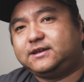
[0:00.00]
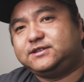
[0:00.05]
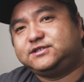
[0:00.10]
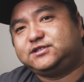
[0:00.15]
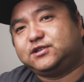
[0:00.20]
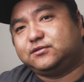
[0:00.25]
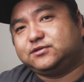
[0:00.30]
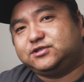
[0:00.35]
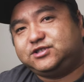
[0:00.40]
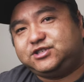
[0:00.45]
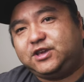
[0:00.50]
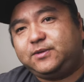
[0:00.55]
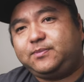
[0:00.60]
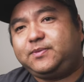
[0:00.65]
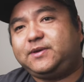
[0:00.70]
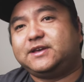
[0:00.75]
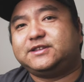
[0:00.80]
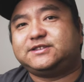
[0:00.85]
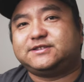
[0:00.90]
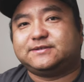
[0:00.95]
So
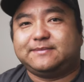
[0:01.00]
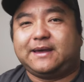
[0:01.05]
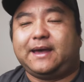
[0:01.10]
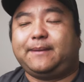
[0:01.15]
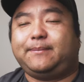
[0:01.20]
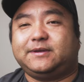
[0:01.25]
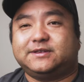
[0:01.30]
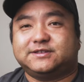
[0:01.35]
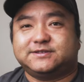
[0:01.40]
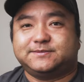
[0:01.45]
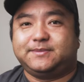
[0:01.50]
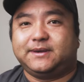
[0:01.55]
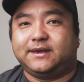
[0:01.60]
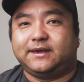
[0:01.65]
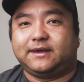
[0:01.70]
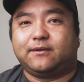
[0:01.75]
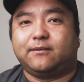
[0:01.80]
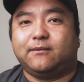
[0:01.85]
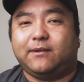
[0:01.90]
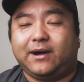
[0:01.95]
GPS mapping is
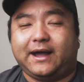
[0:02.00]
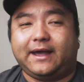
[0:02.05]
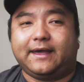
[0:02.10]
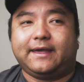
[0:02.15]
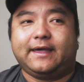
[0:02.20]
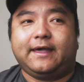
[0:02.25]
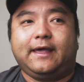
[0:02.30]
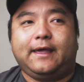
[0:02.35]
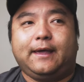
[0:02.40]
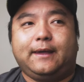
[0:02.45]
big. Why?